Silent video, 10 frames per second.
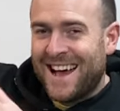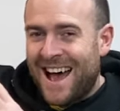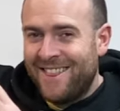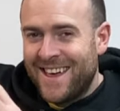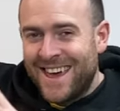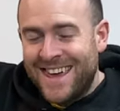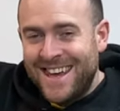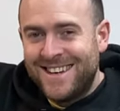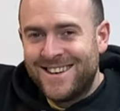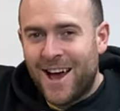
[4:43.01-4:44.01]
And the
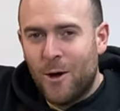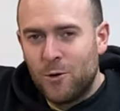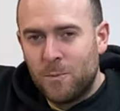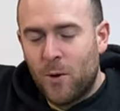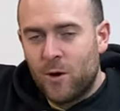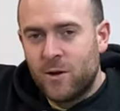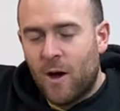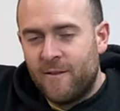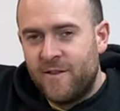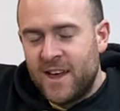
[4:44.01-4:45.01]
heat output
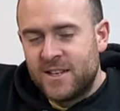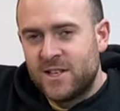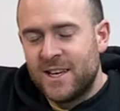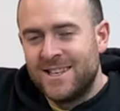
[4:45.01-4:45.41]
of this